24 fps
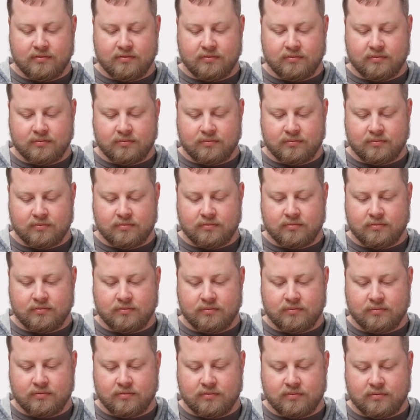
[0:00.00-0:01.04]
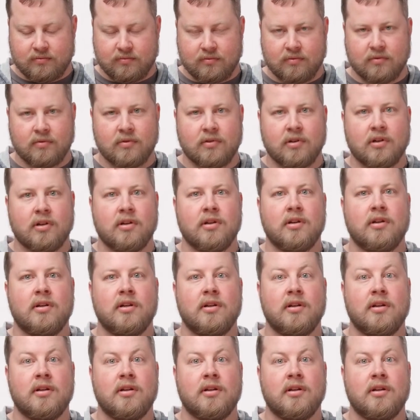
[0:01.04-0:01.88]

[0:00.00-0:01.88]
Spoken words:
Nothing is said.